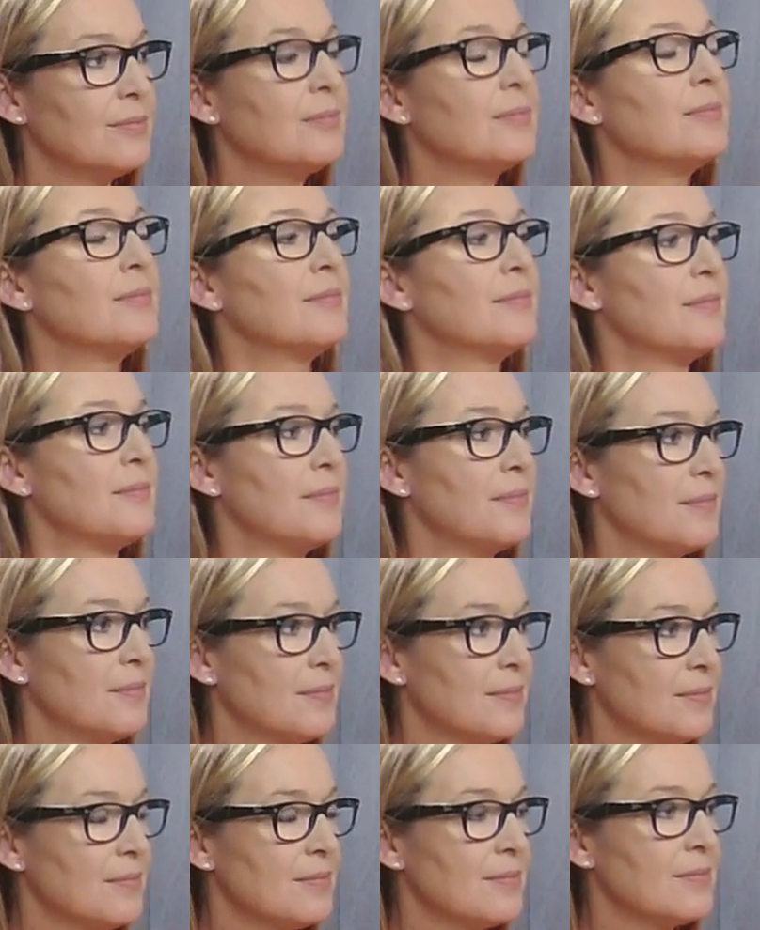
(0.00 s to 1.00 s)

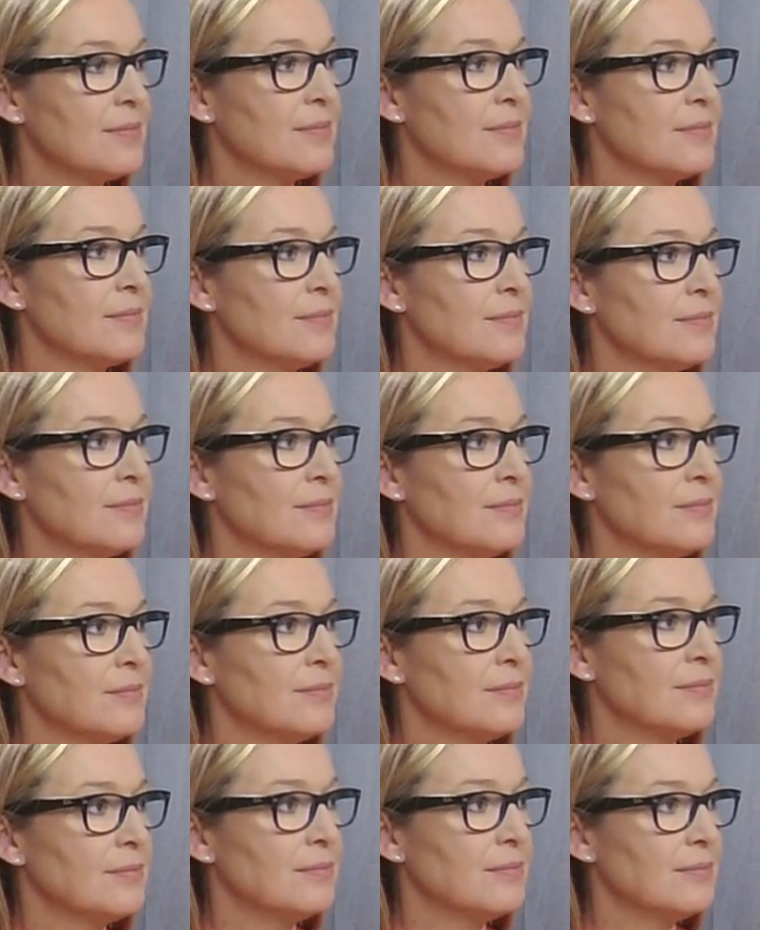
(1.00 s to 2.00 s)

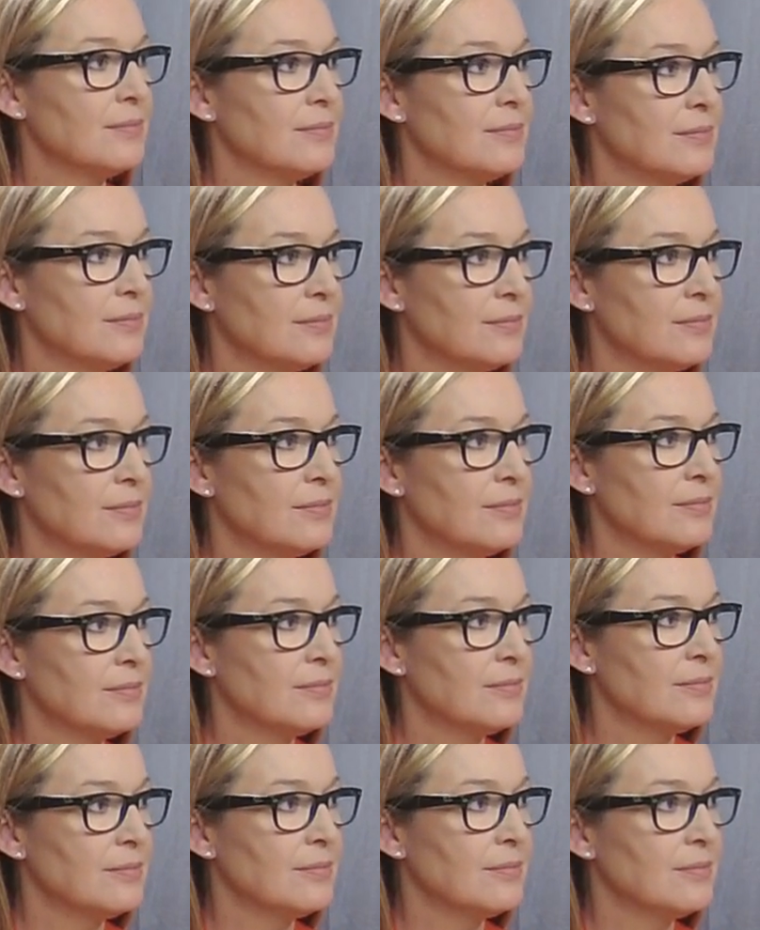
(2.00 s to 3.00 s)

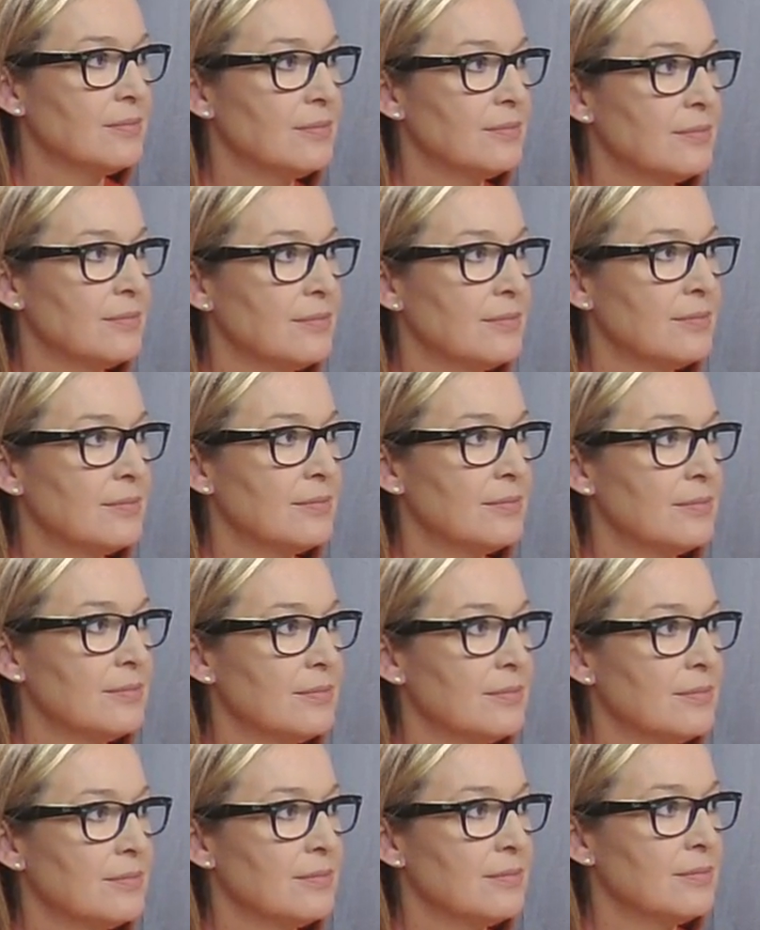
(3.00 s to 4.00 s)

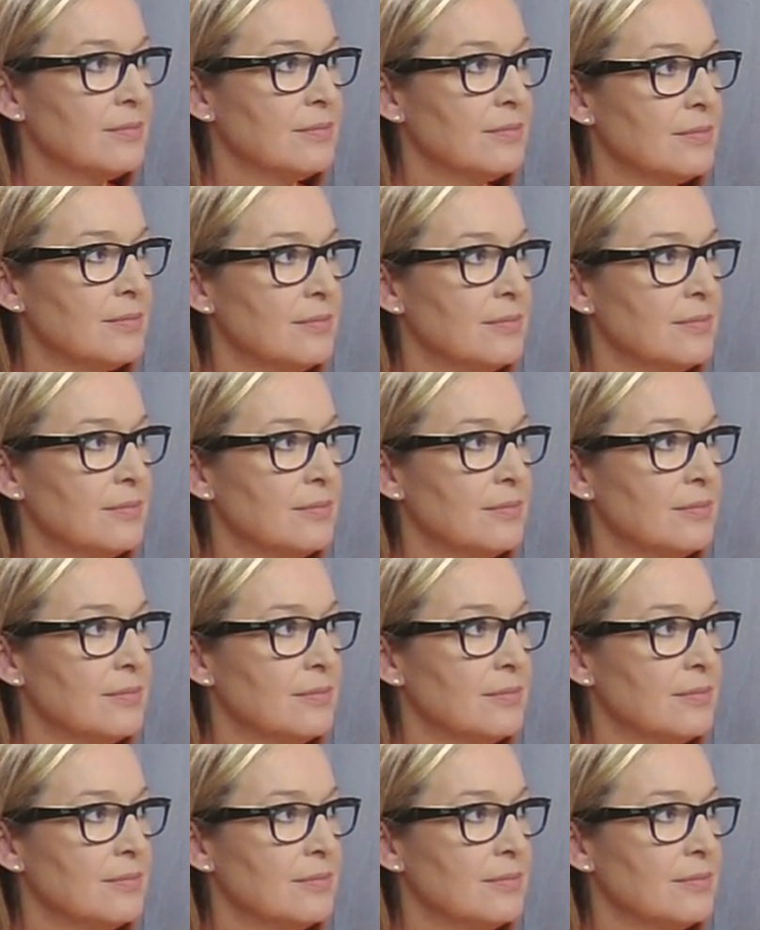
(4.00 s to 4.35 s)
This person isn't speaking.